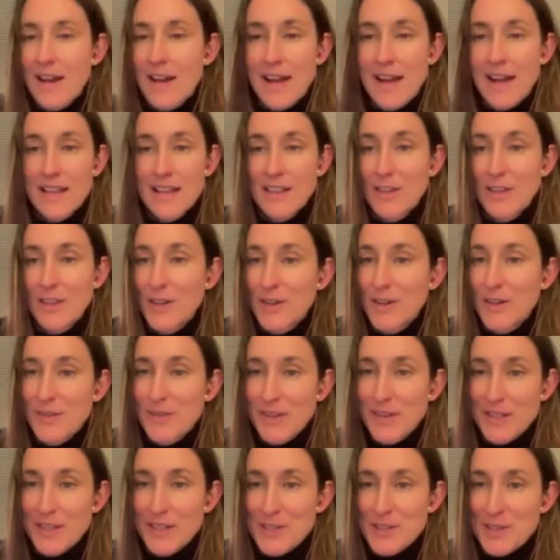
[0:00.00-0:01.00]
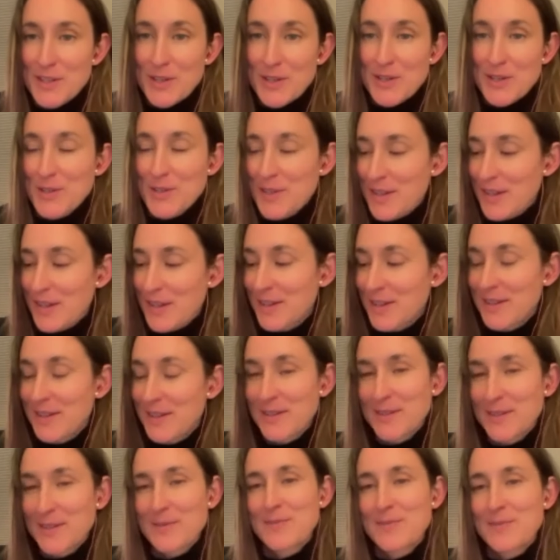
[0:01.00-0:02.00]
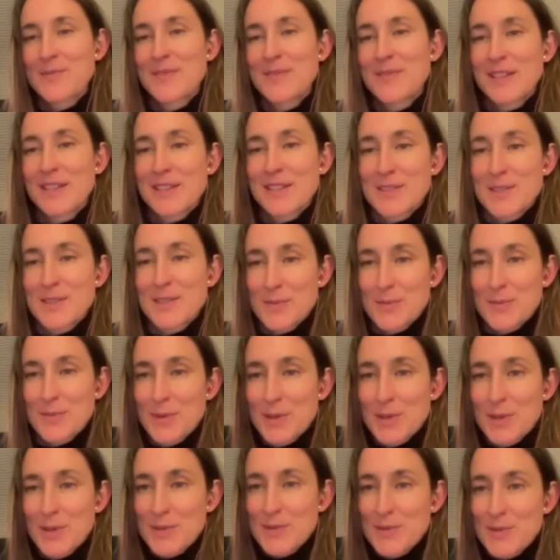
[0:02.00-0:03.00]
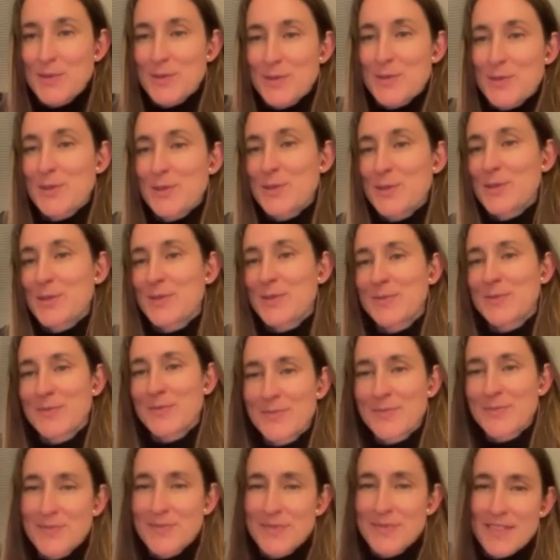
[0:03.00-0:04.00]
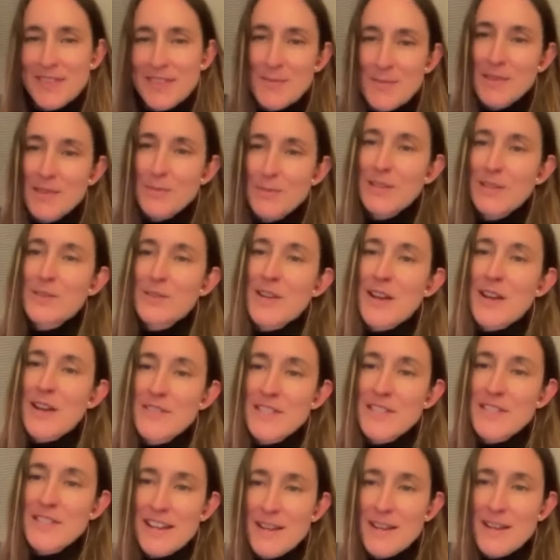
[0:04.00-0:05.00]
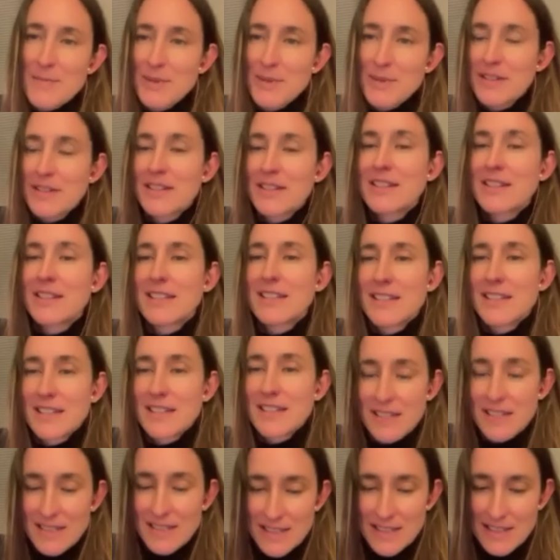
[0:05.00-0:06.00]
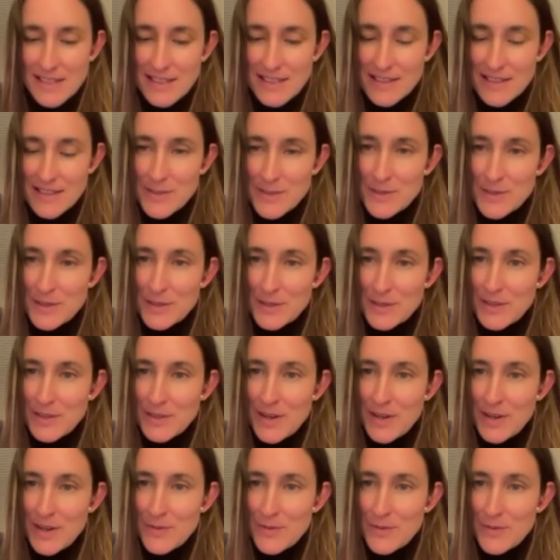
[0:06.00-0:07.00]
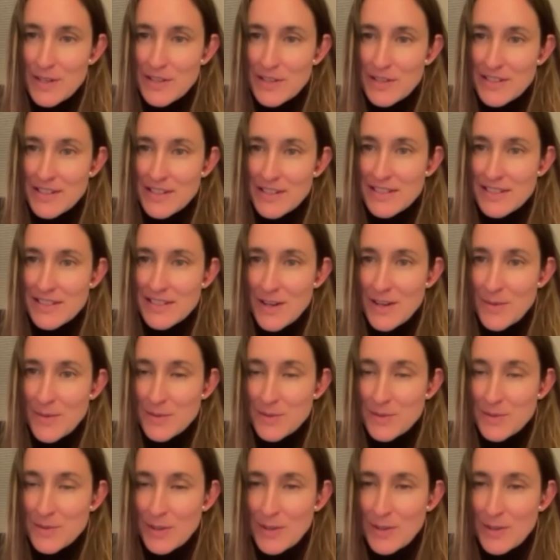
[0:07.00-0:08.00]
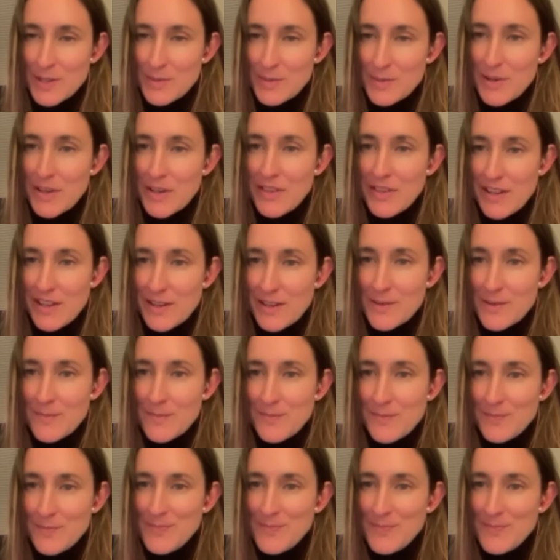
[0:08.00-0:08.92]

I yeah, love so... Gestalt. I yeah. think it's a wonderful. I mean, we don't have time, but there's a lot of richness there. I'm so glad you brought that up.